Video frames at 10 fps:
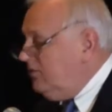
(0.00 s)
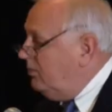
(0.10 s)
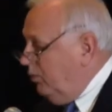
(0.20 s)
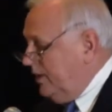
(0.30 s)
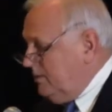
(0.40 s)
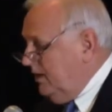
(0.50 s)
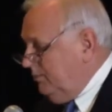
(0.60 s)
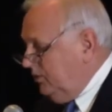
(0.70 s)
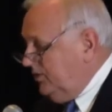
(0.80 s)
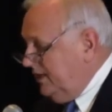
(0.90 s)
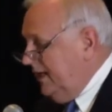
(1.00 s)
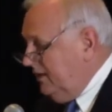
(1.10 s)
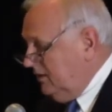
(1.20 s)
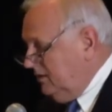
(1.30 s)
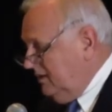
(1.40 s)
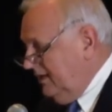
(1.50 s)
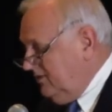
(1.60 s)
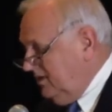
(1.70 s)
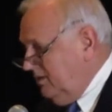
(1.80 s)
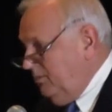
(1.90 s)
to bring people together
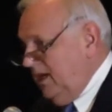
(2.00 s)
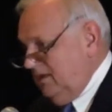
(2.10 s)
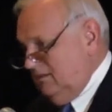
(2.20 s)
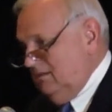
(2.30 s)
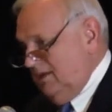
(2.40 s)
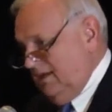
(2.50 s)
and to debate